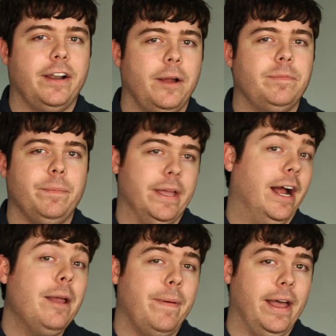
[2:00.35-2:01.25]
it up to be an
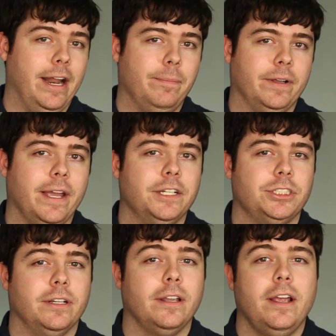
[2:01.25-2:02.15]
iPad
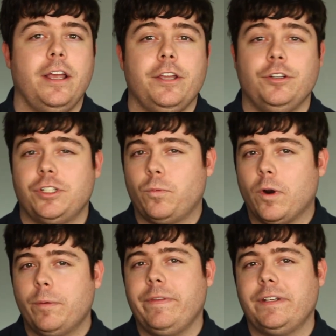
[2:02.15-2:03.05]
application. You should
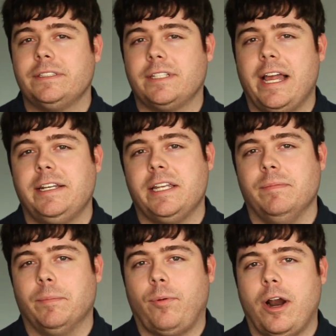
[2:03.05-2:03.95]
work with the design team
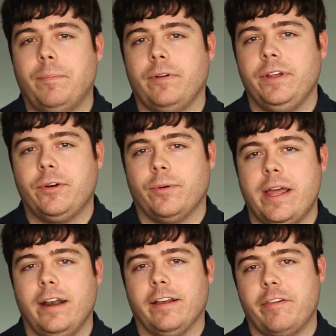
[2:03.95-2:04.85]
to properly
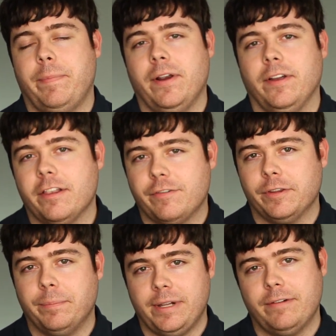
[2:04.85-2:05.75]
create an experience for
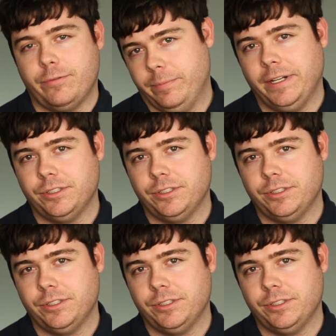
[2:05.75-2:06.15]
the platform that